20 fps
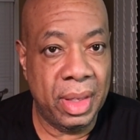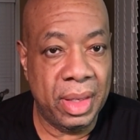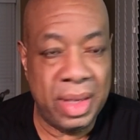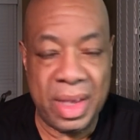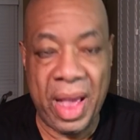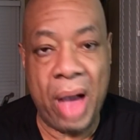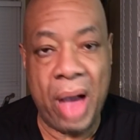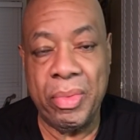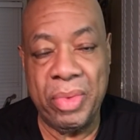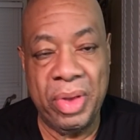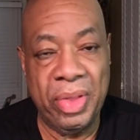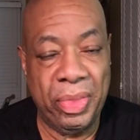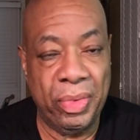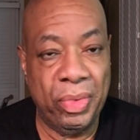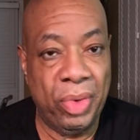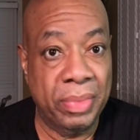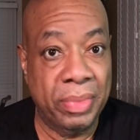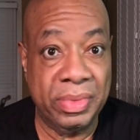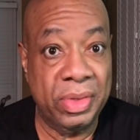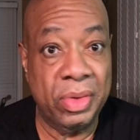Yeah, I went through
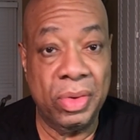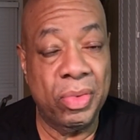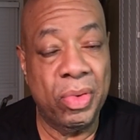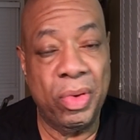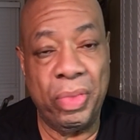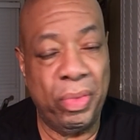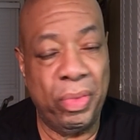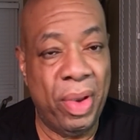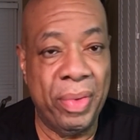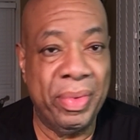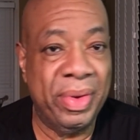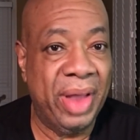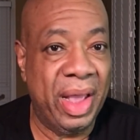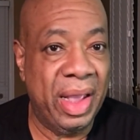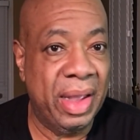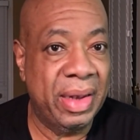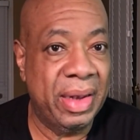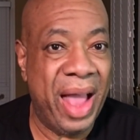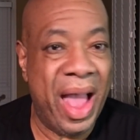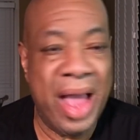it. I'm still going through it every day.
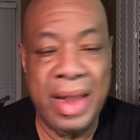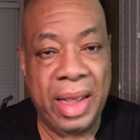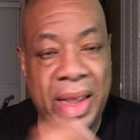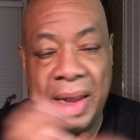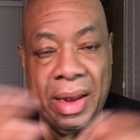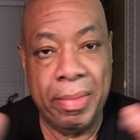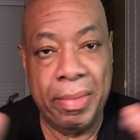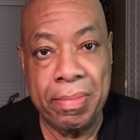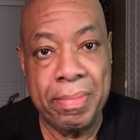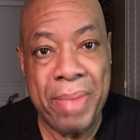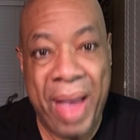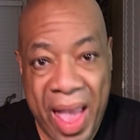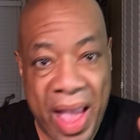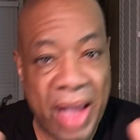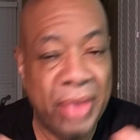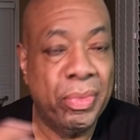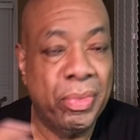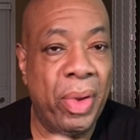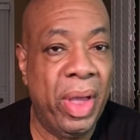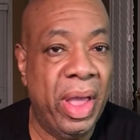Not in a
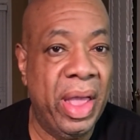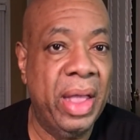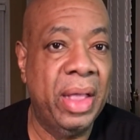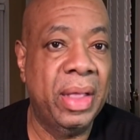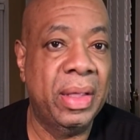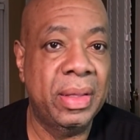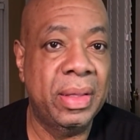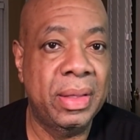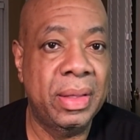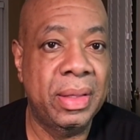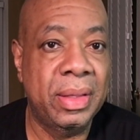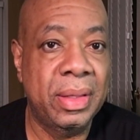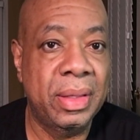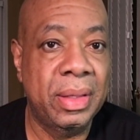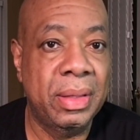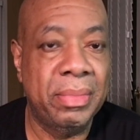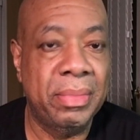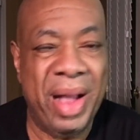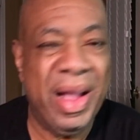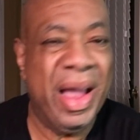bad way.
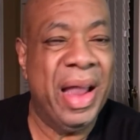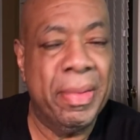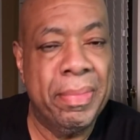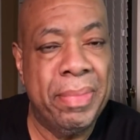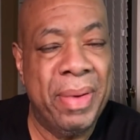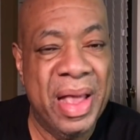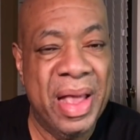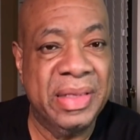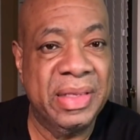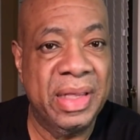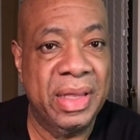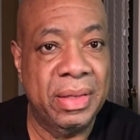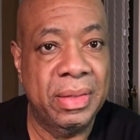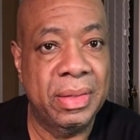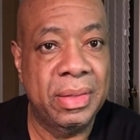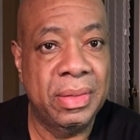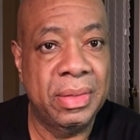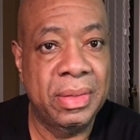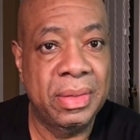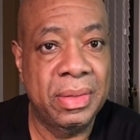I got a blessing
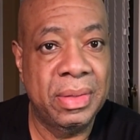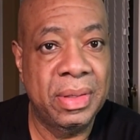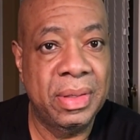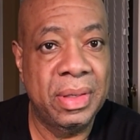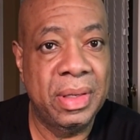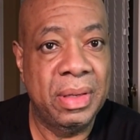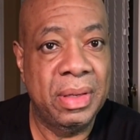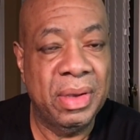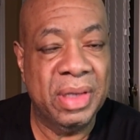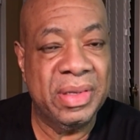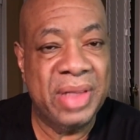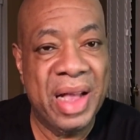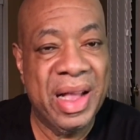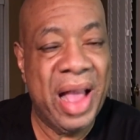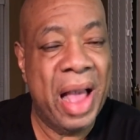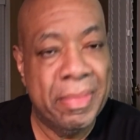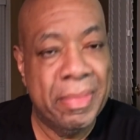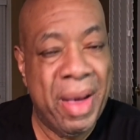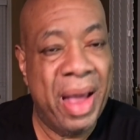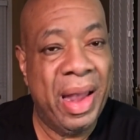because I
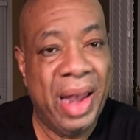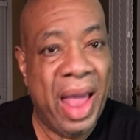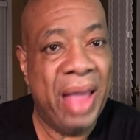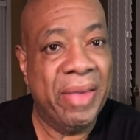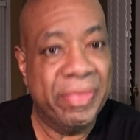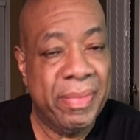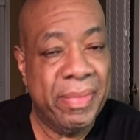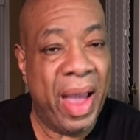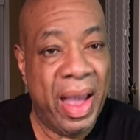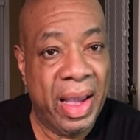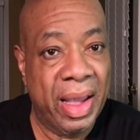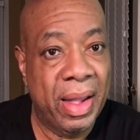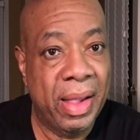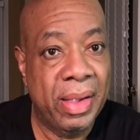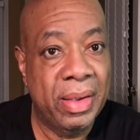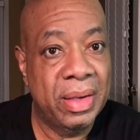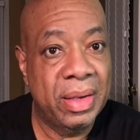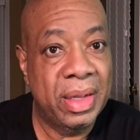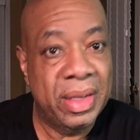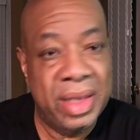got my life back.
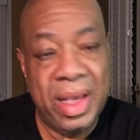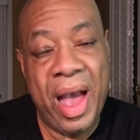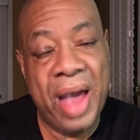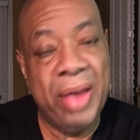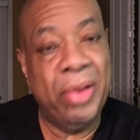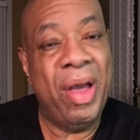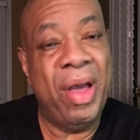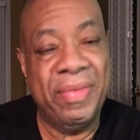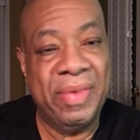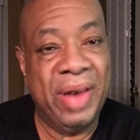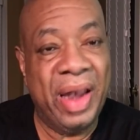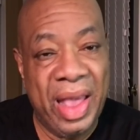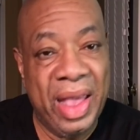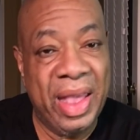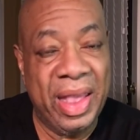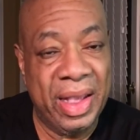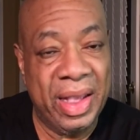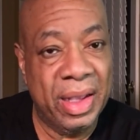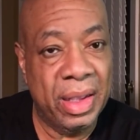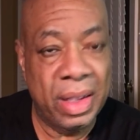Yeah, I don't have a
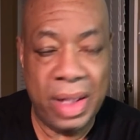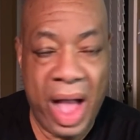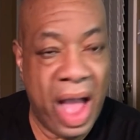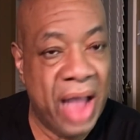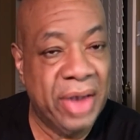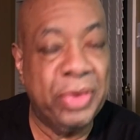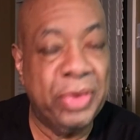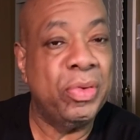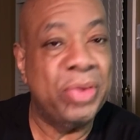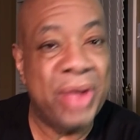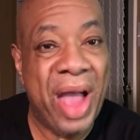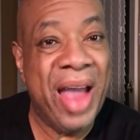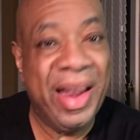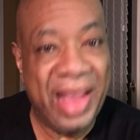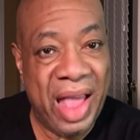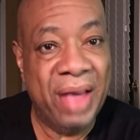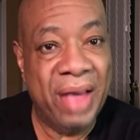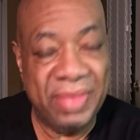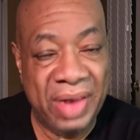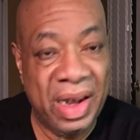leg. I do not
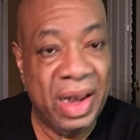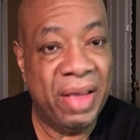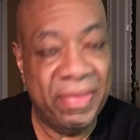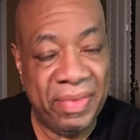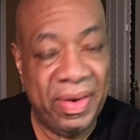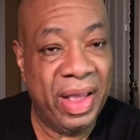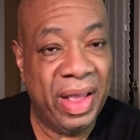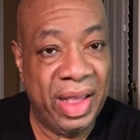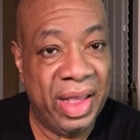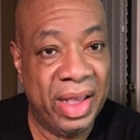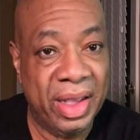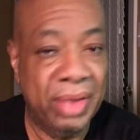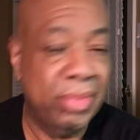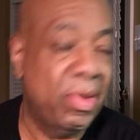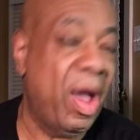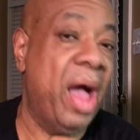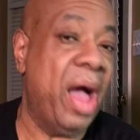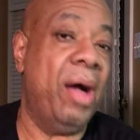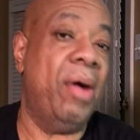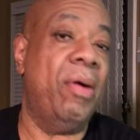have a left leg.
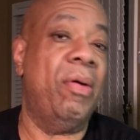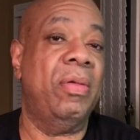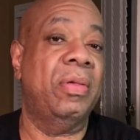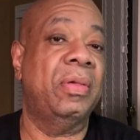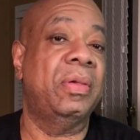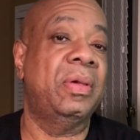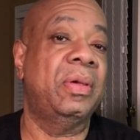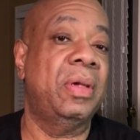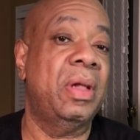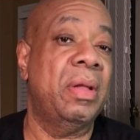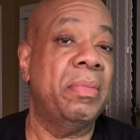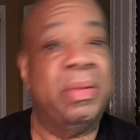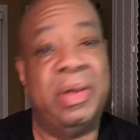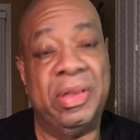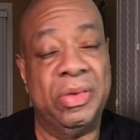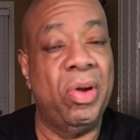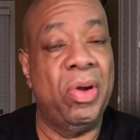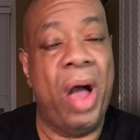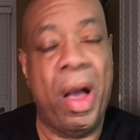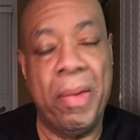Wow. But
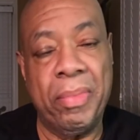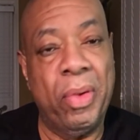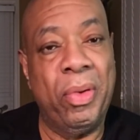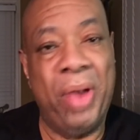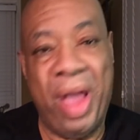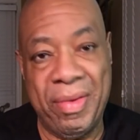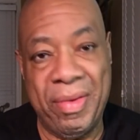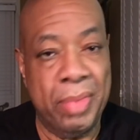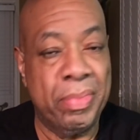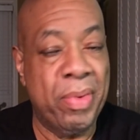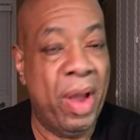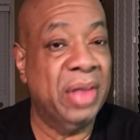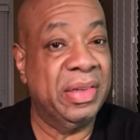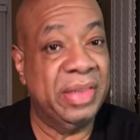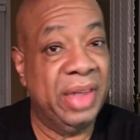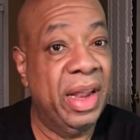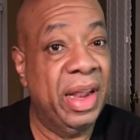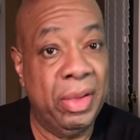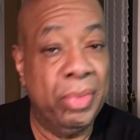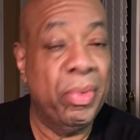I'm going to have a
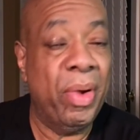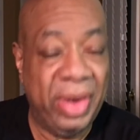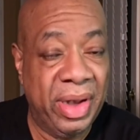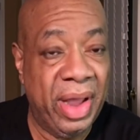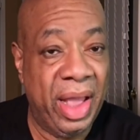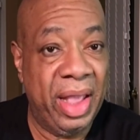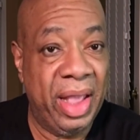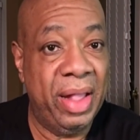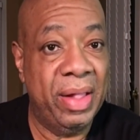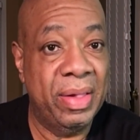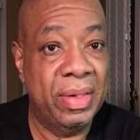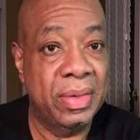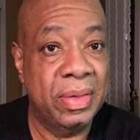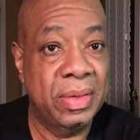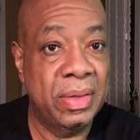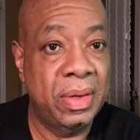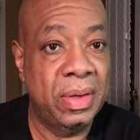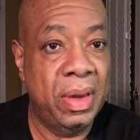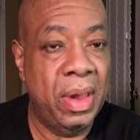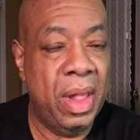prosthetic one day.
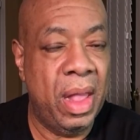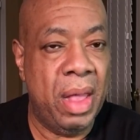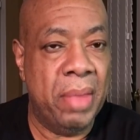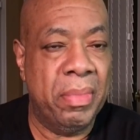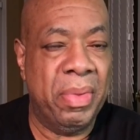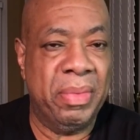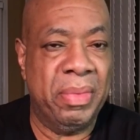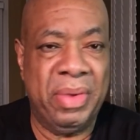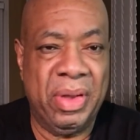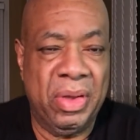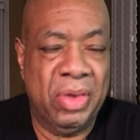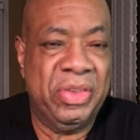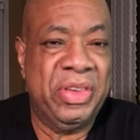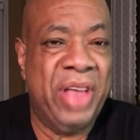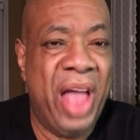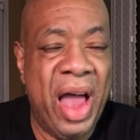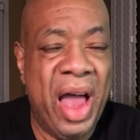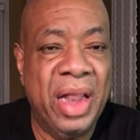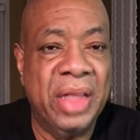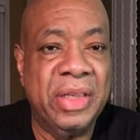But the
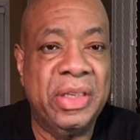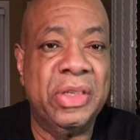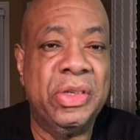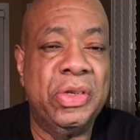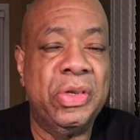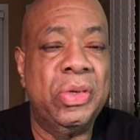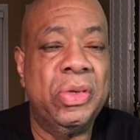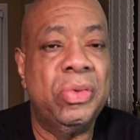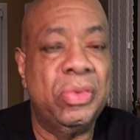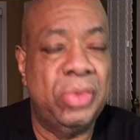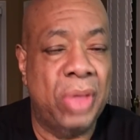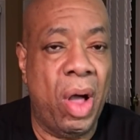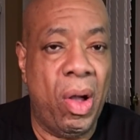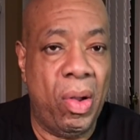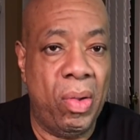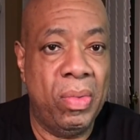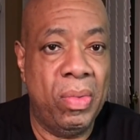challenge is you, though.